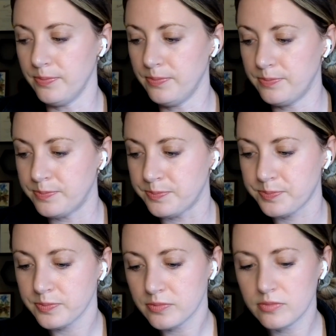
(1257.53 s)
so
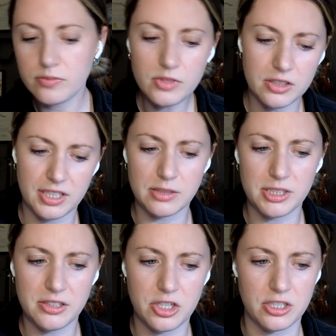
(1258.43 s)
that's my
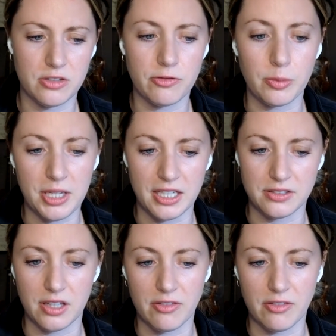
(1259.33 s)
suggestion for PSLF